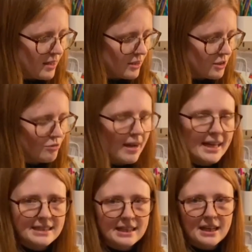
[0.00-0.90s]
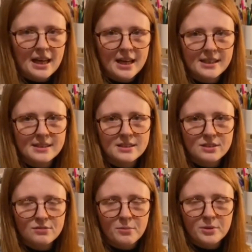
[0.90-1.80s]
grading lines
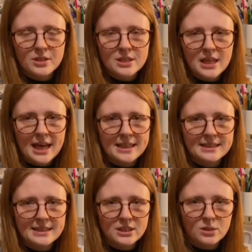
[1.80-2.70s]
from other sizes